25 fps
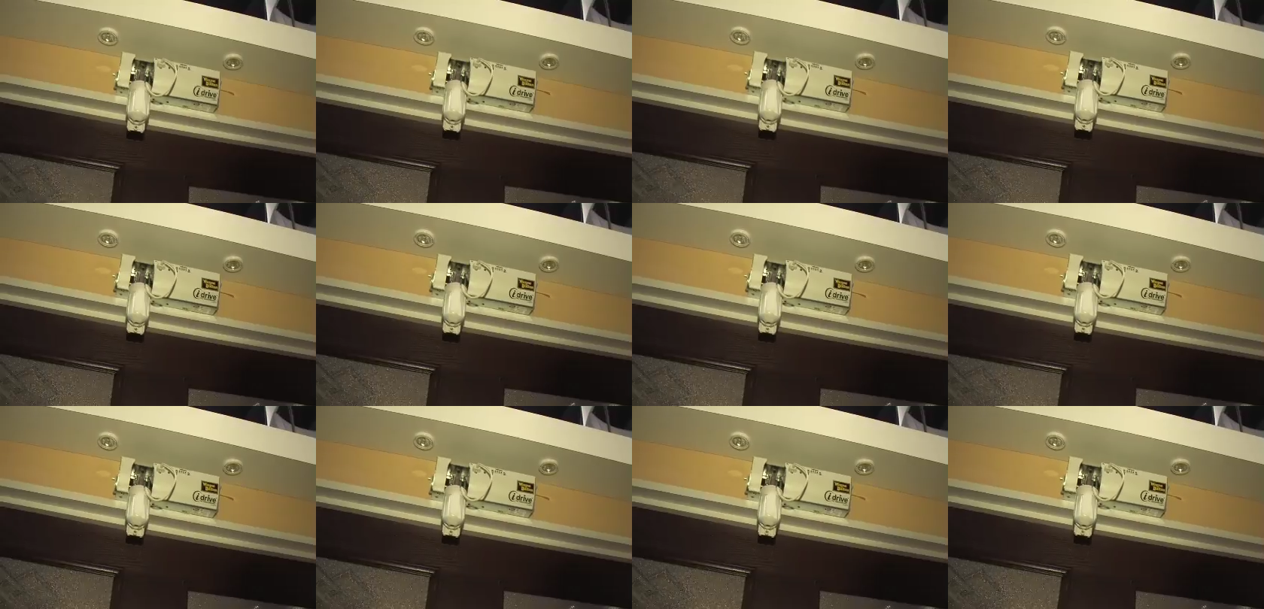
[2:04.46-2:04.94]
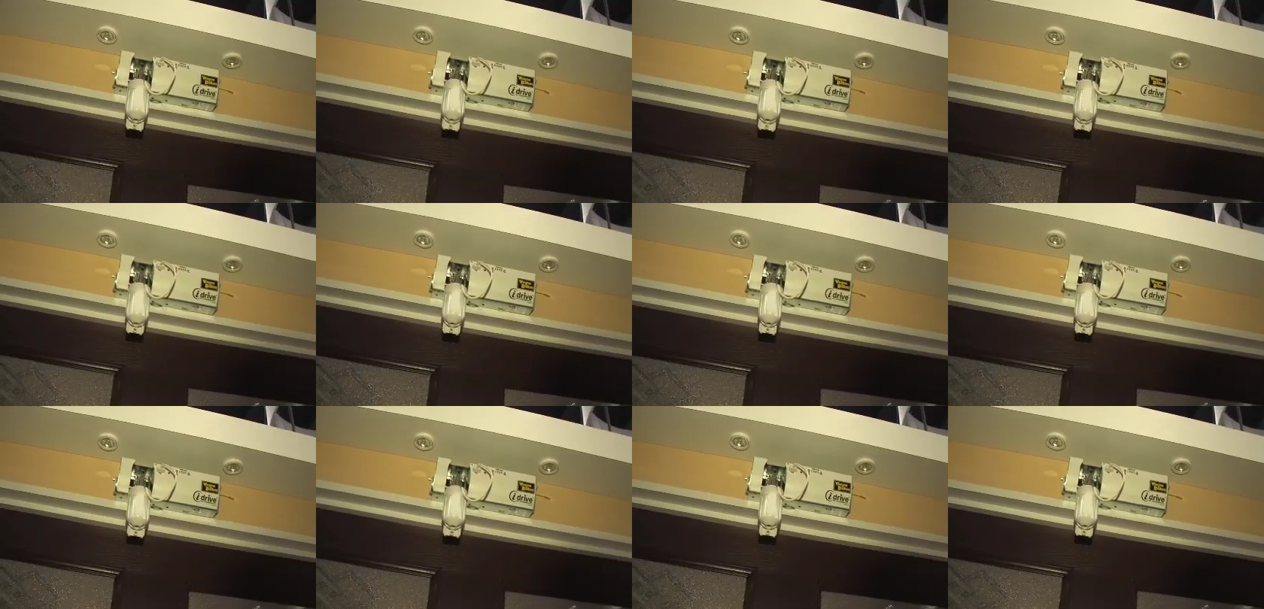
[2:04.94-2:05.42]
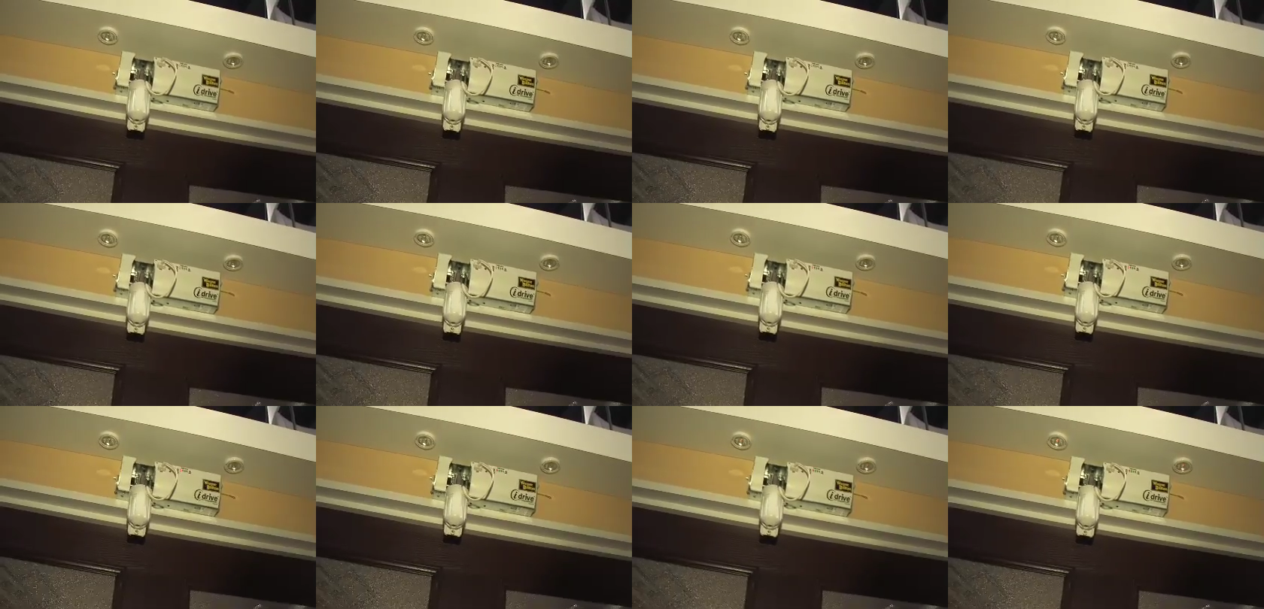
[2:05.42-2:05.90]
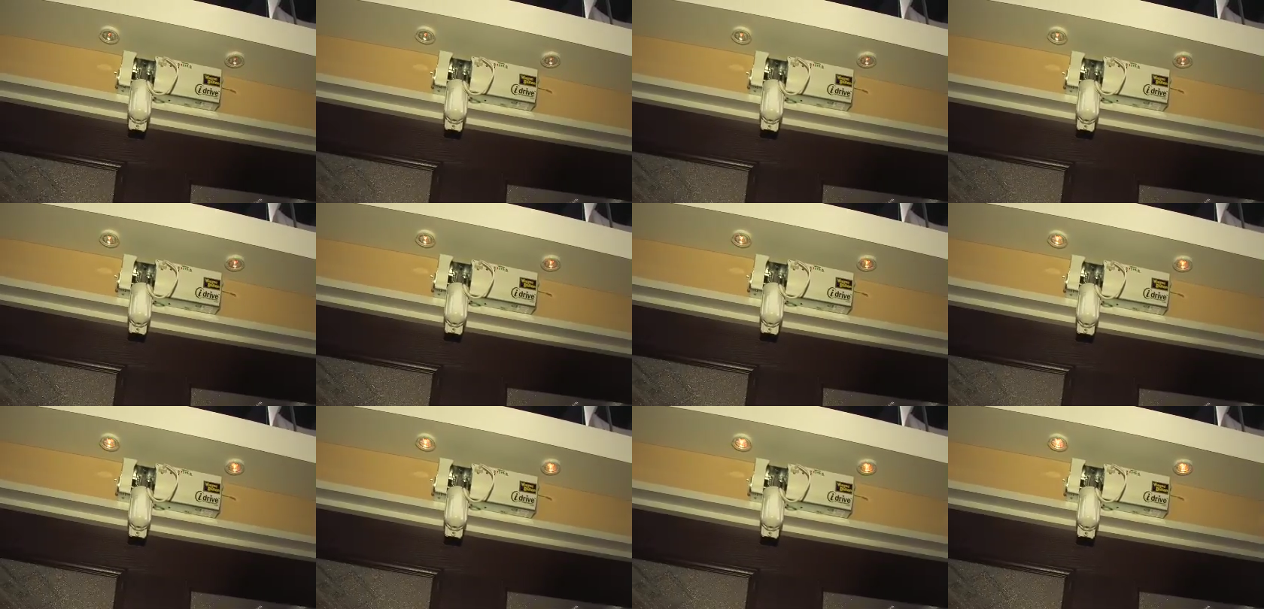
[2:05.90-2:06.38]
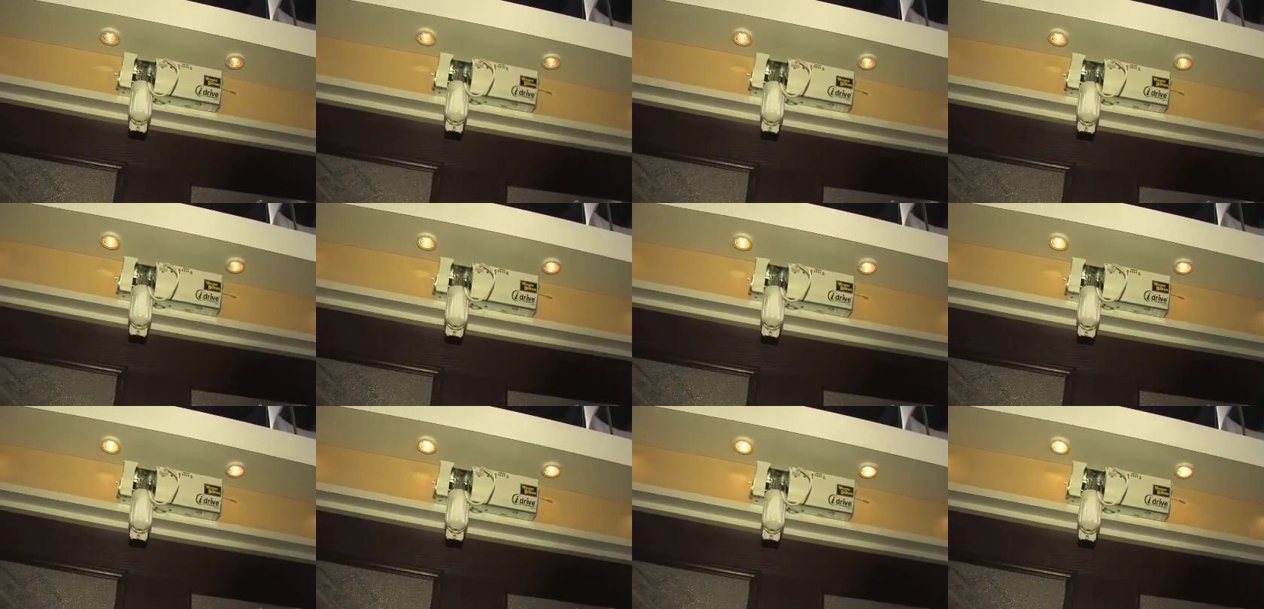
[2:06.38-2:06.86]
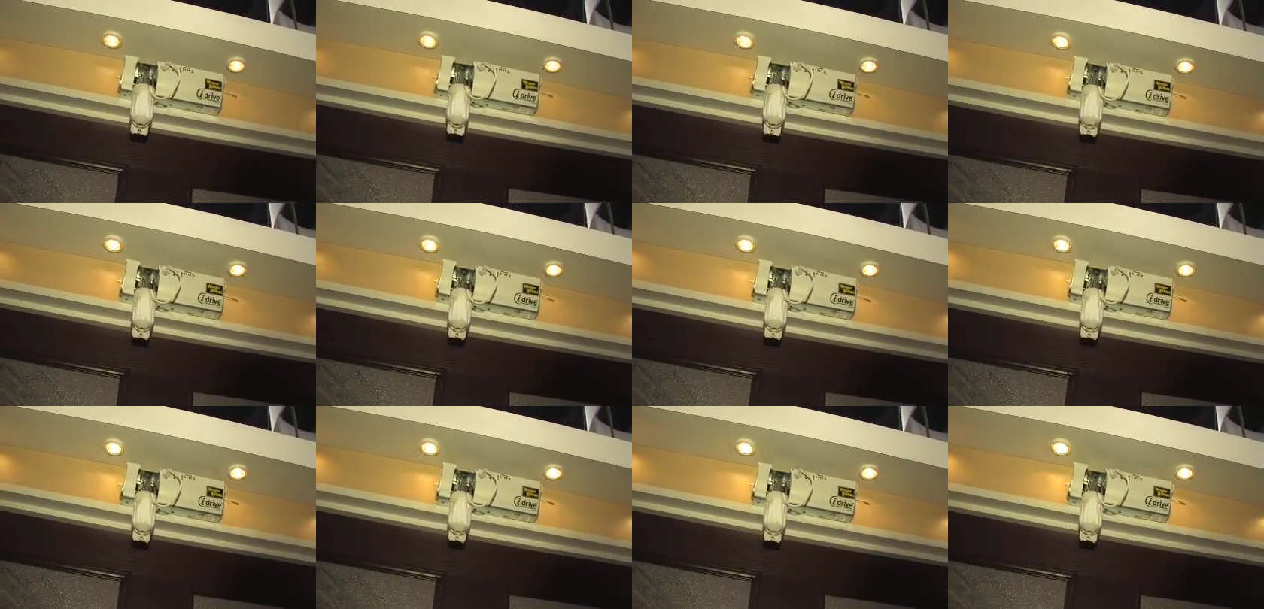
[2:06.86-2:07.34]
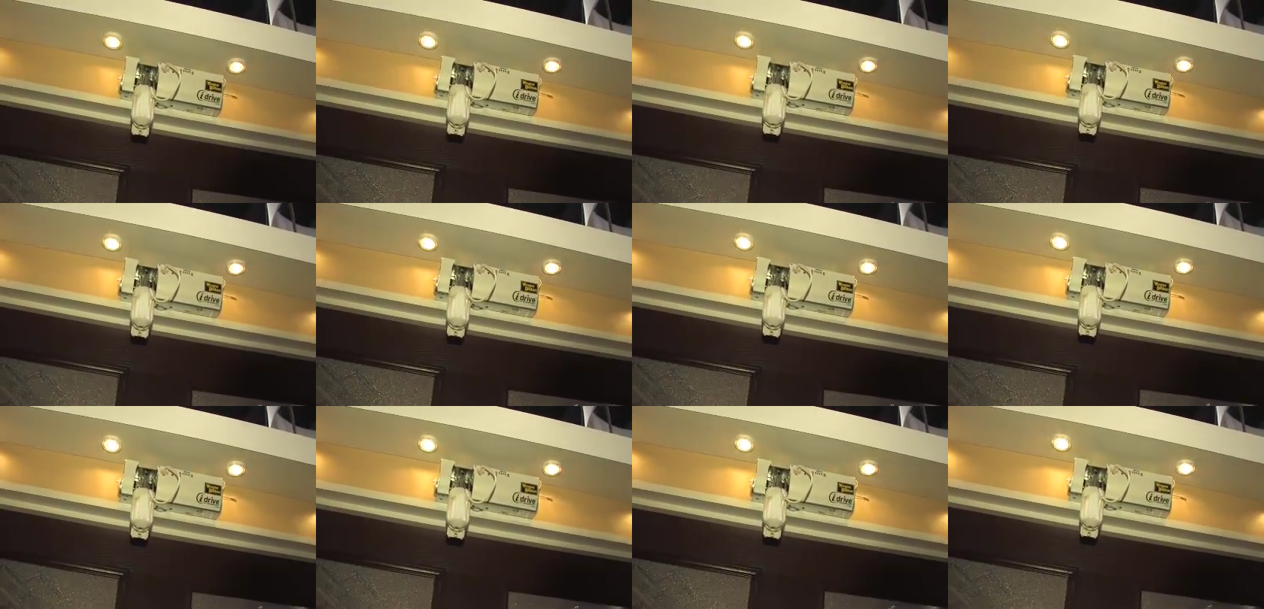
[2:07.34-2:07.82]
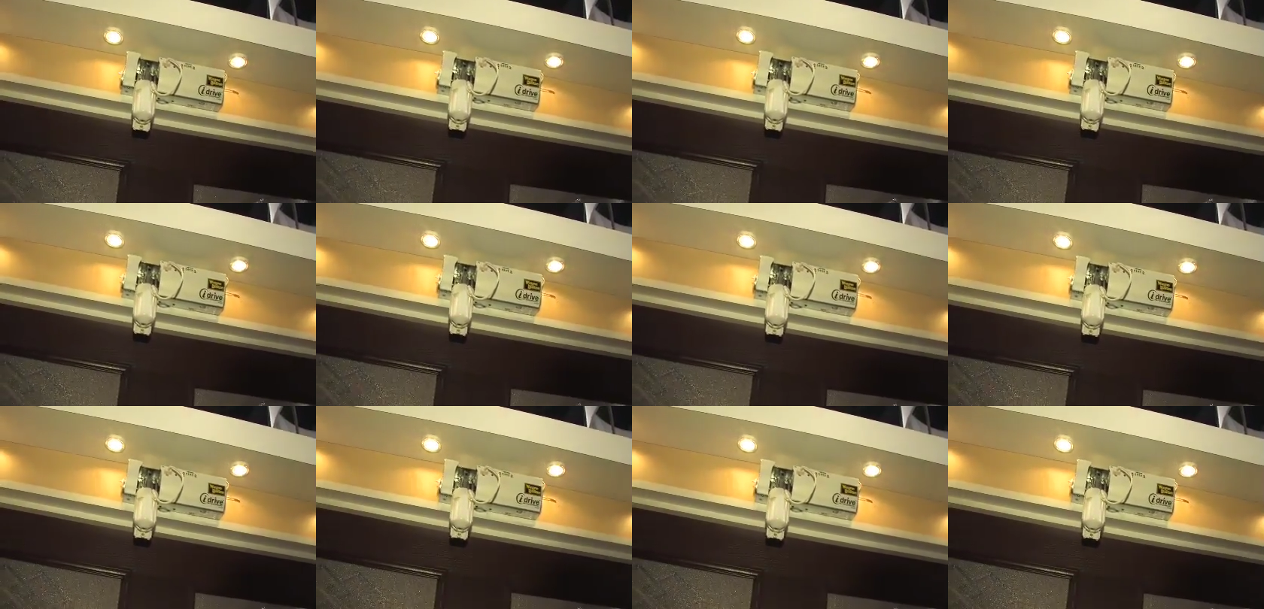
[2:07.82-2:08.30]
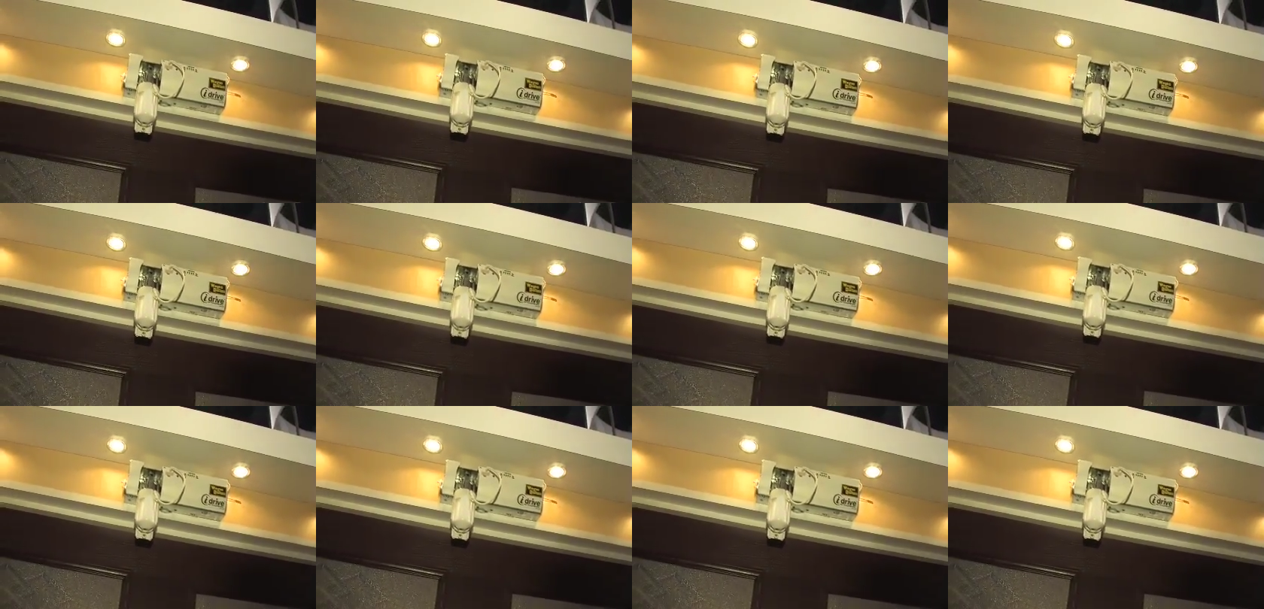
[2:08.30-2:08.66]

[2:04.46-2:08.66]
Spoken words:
[unreadable: no face in view]